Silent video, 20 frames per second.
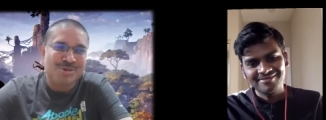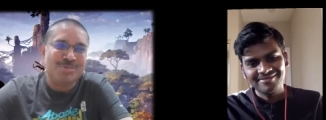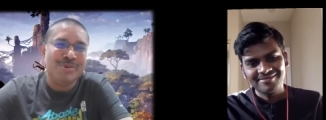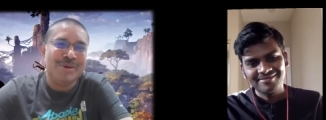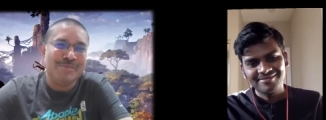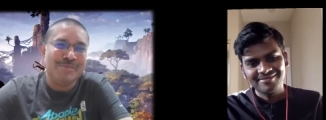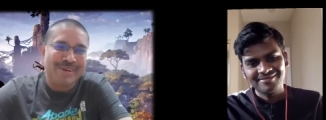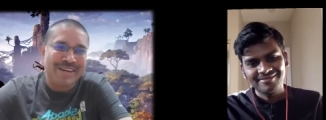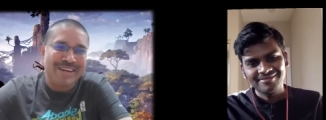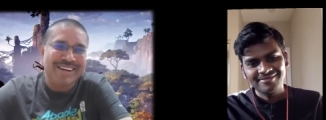
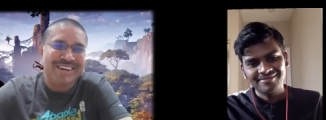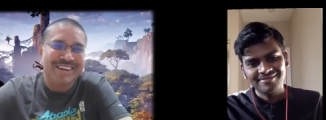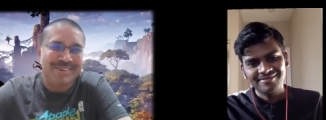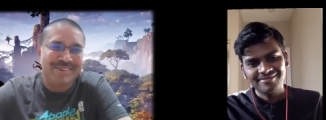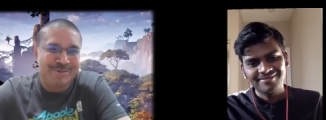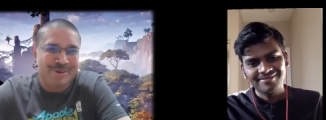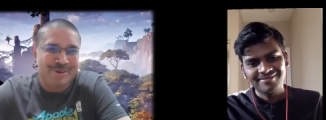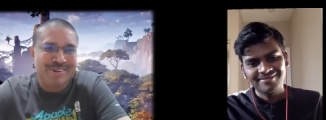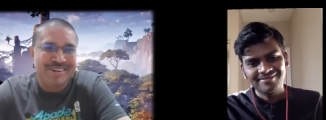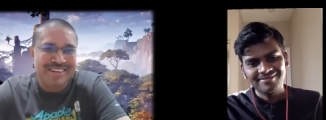Speaker 1: be open
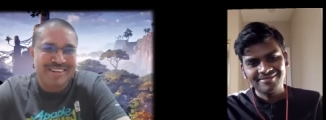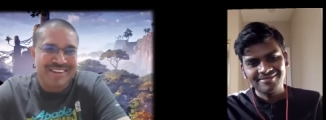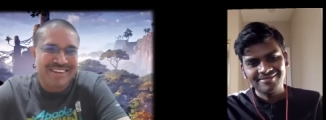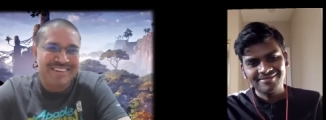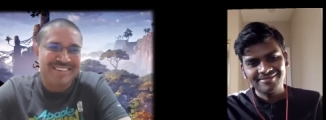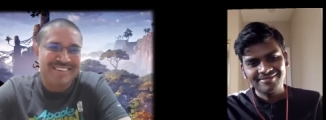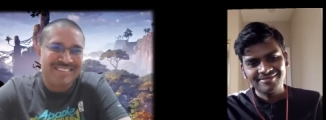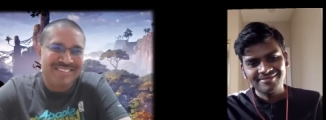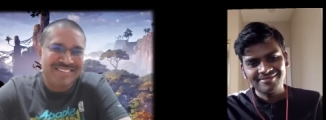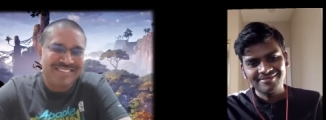minded about
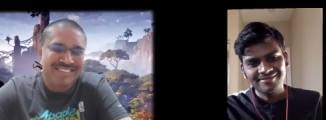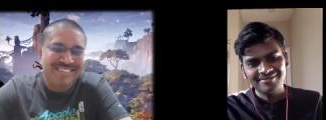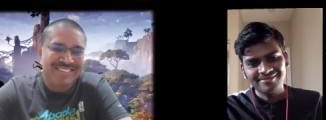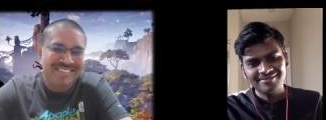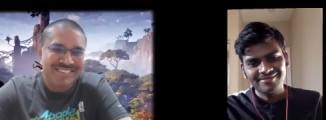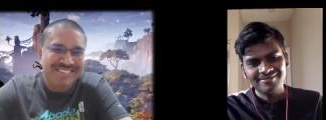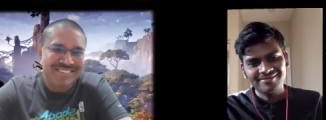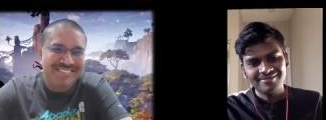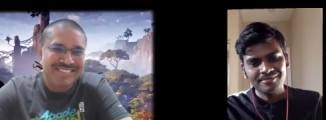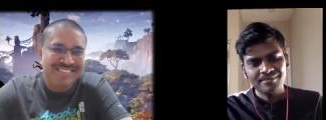it
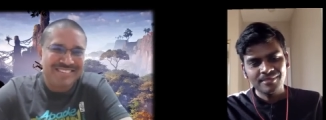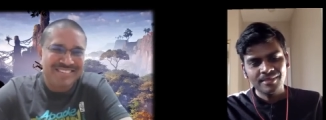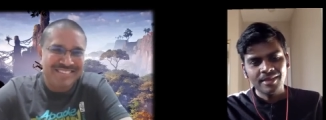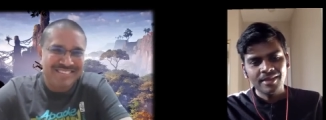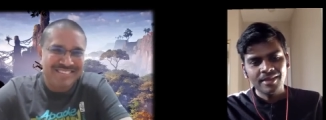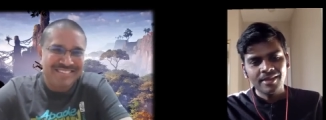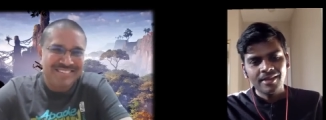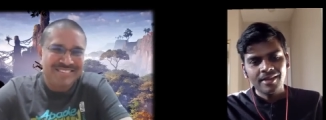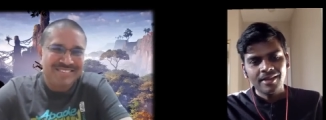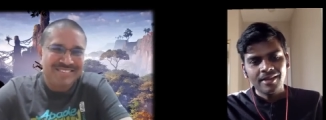
Speaker 2: hmm.
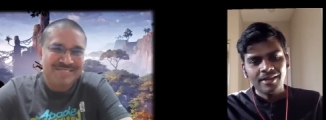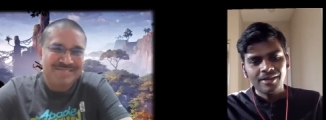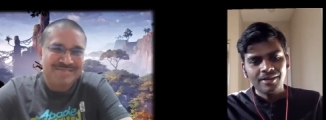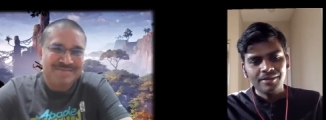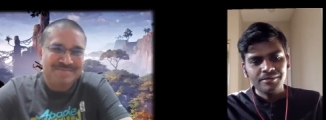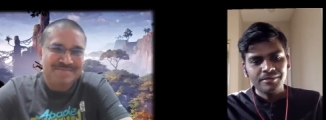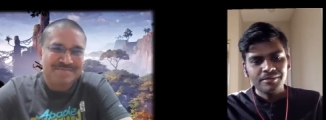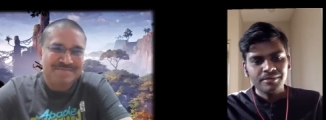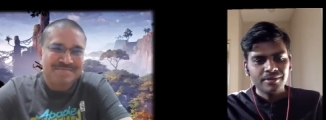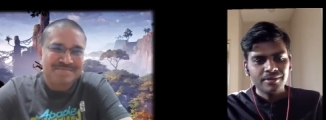
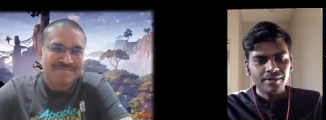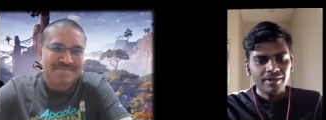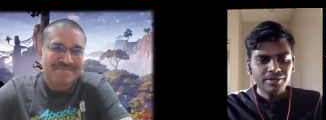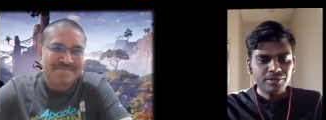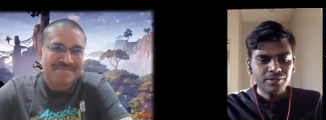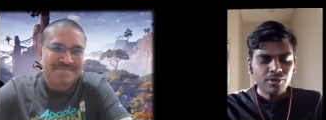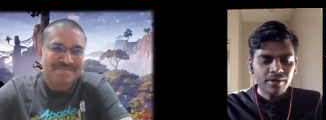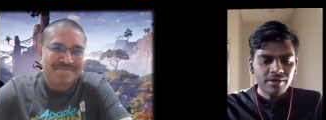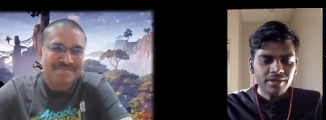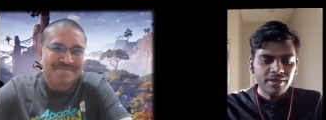
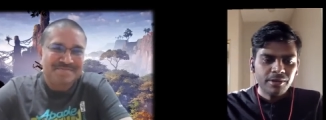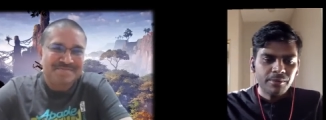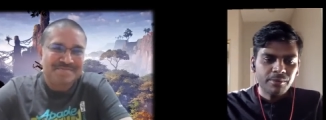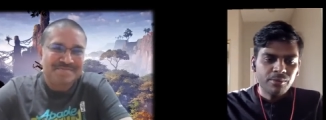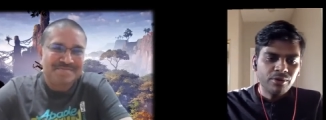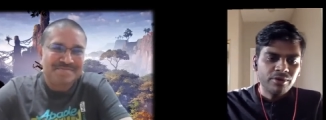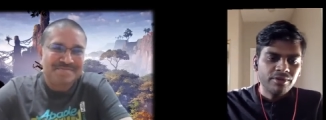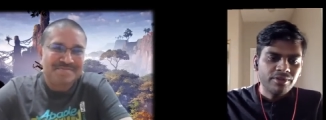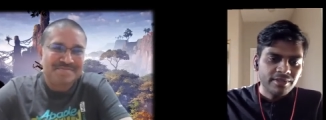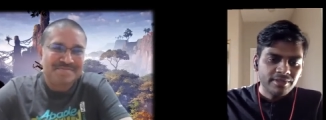like talking
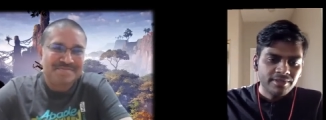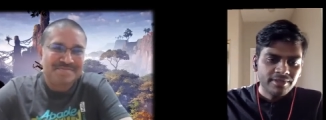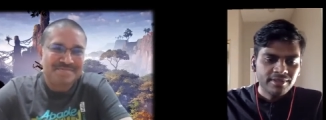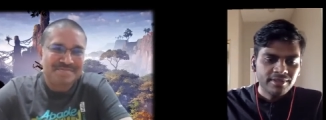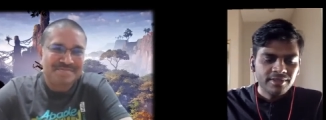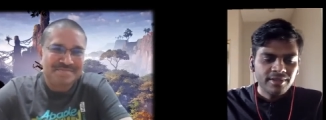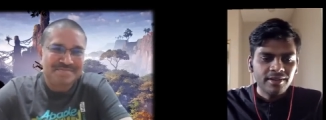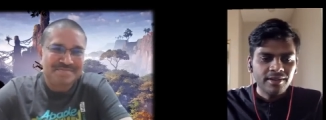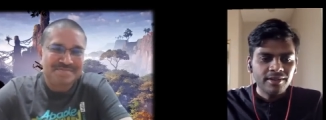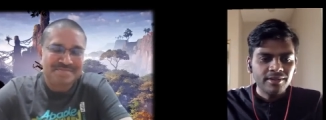about
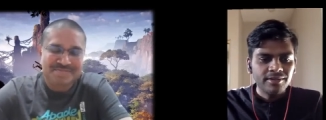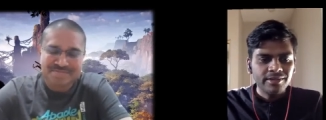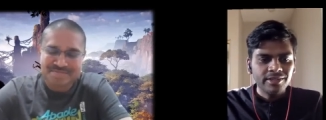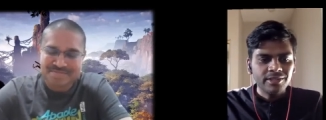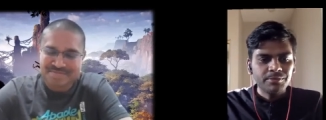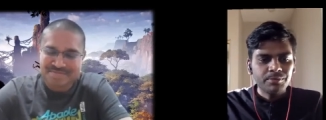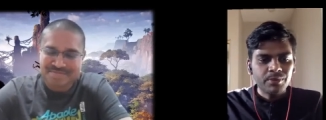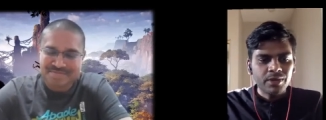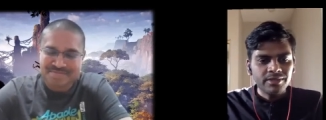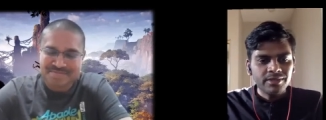this uh,
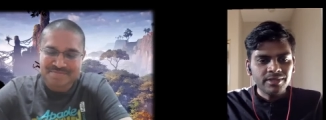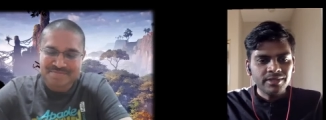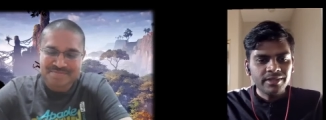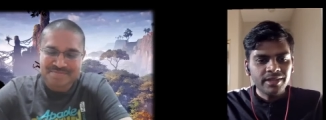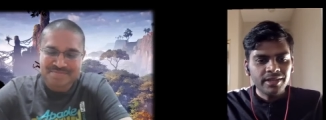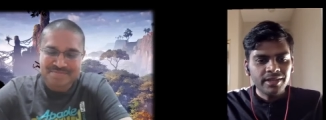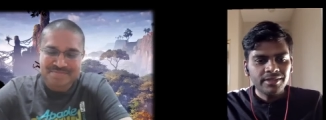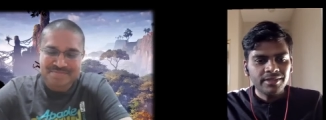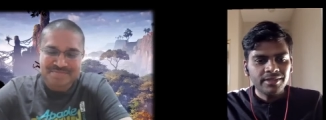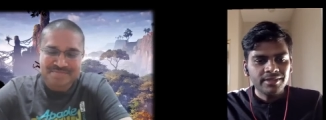these
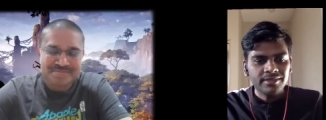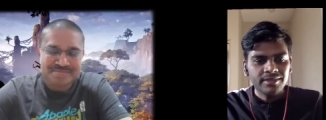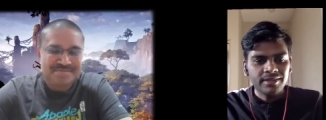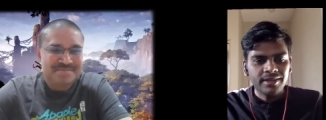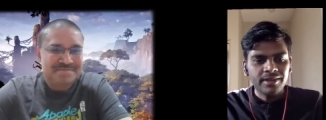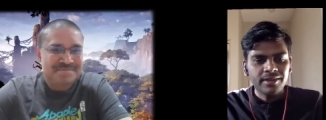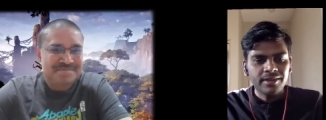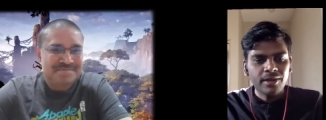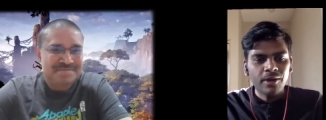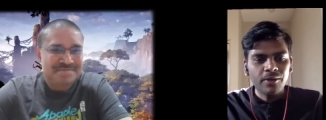presentations
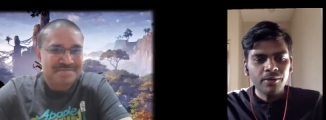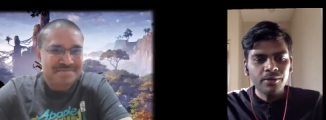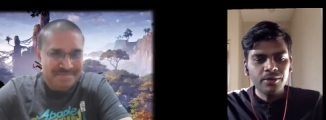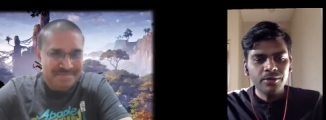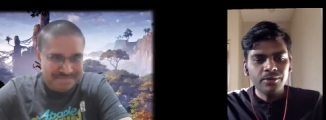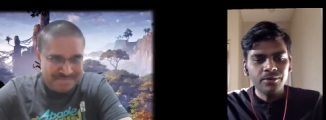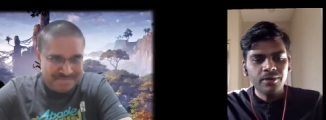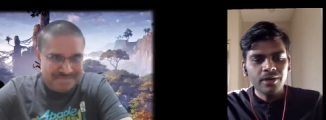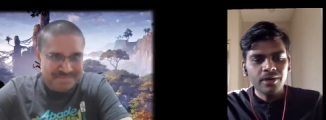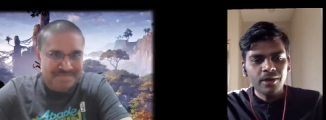right how do
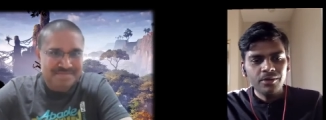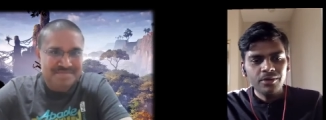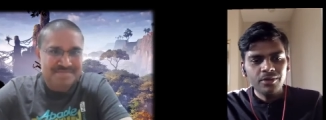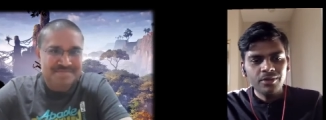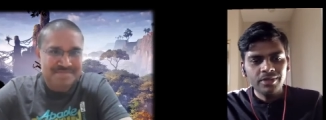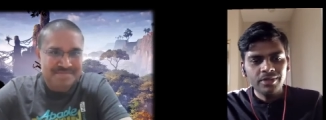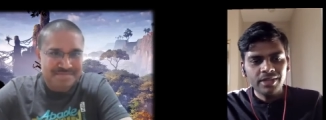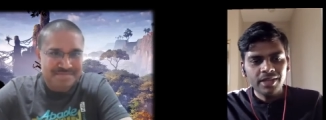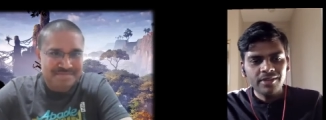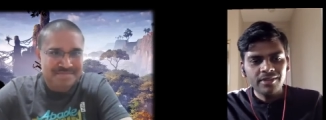you how do
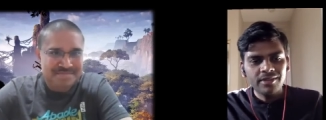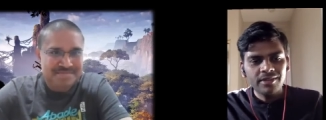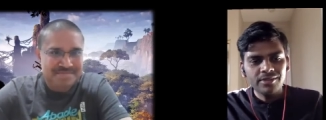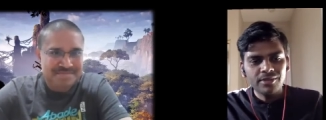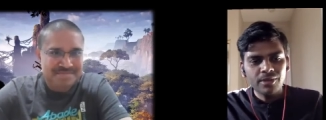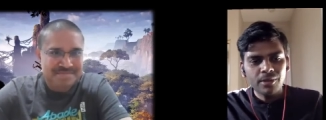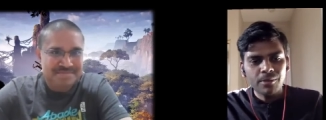you get these